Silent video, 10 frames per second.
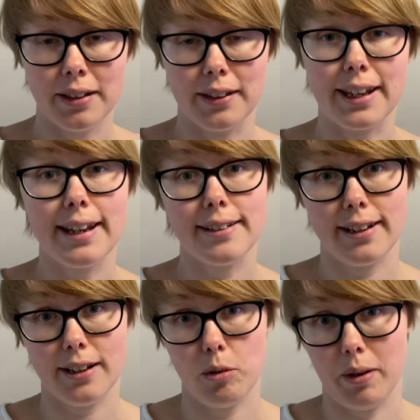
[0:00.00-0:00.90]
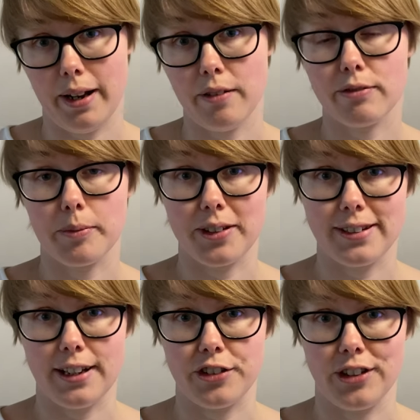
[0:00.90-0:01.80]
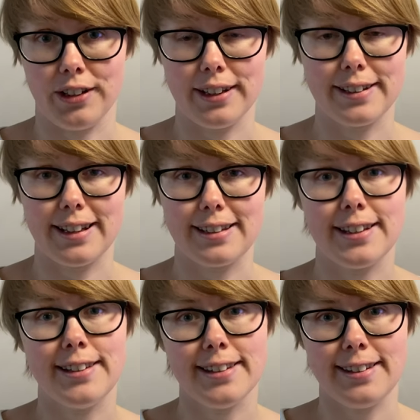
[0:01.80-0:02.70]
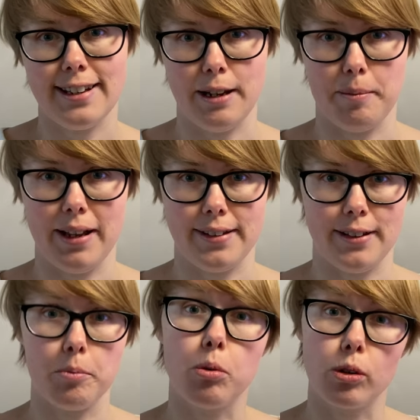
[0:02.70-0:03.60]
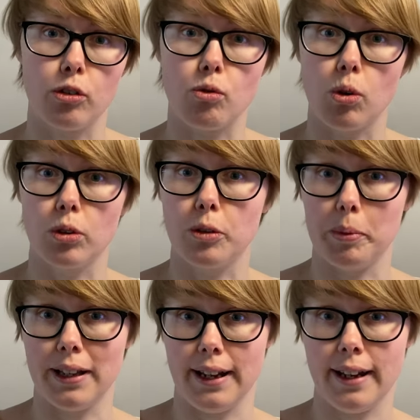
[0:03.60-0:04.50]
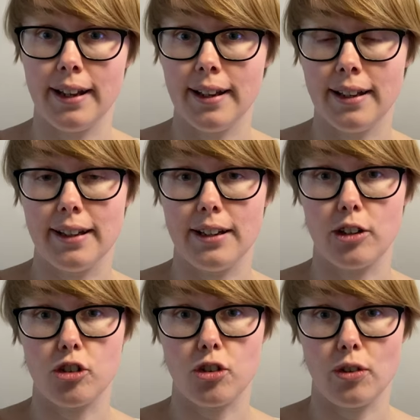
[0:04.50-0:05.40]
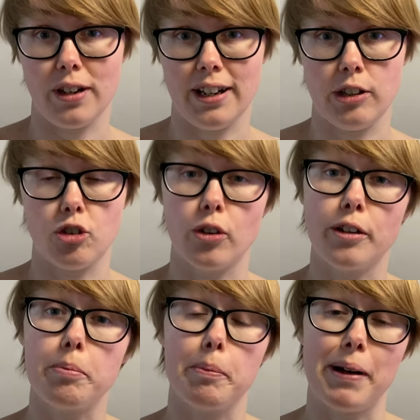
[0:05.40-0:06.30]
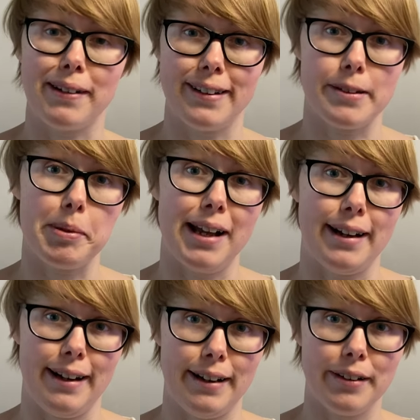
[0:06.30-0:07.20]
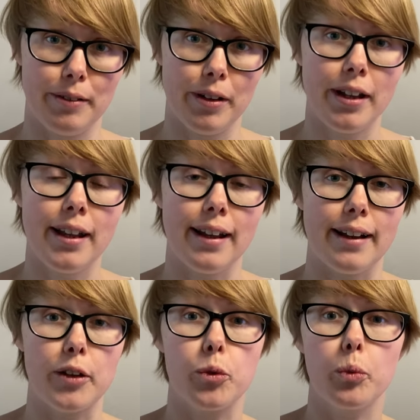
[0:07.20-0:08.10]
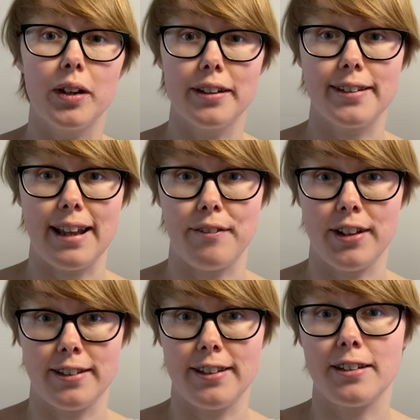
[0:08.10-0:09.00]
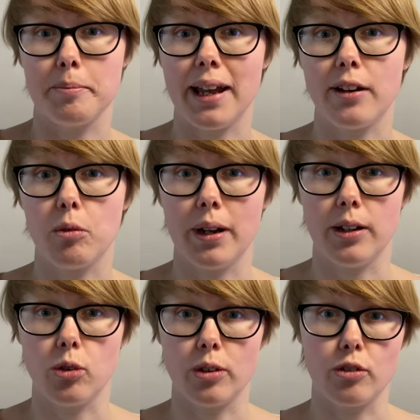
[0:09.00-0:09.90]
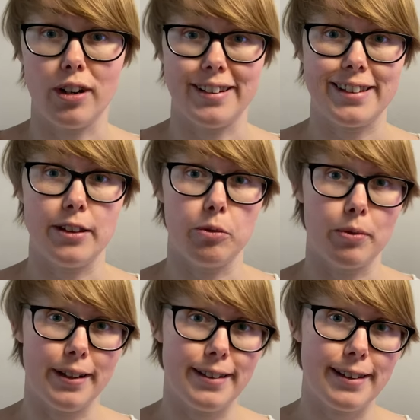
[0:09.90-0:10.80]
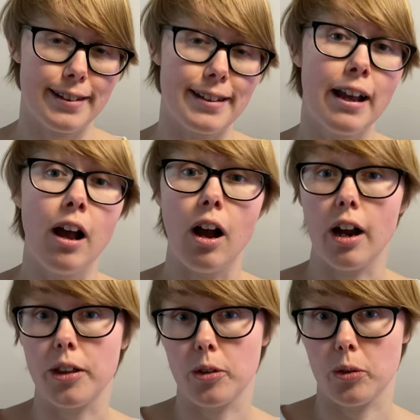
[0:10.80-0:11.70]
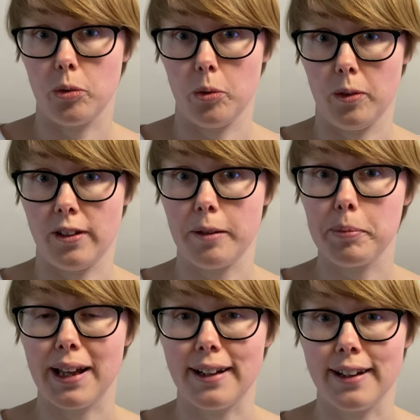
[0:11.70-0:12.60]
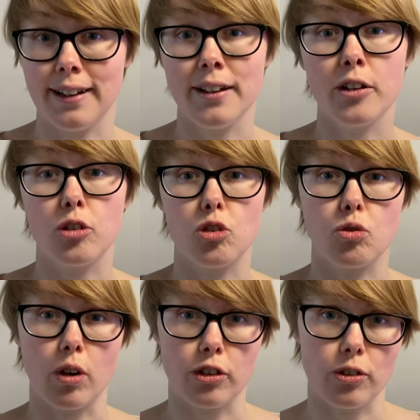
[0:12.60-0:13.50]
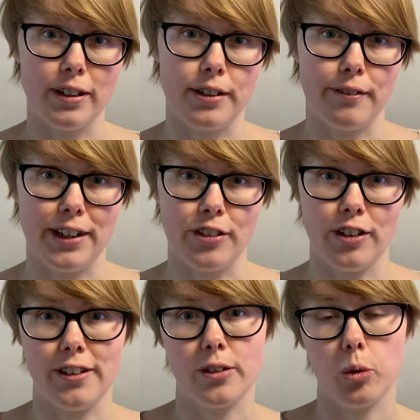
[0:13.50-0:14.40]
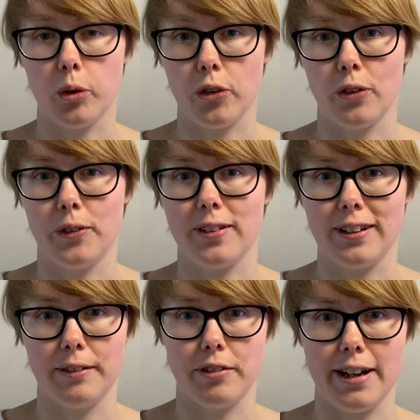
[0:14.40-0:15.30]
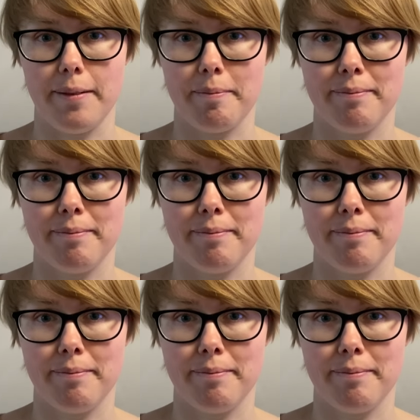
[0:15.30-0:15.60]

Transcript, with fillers: The key takeaway from the session is that CCCM has an important role to play in ensuring joint preparedness planning, as well as having a systematic way to address the risks either through site planning, structural interventions, or service delivery.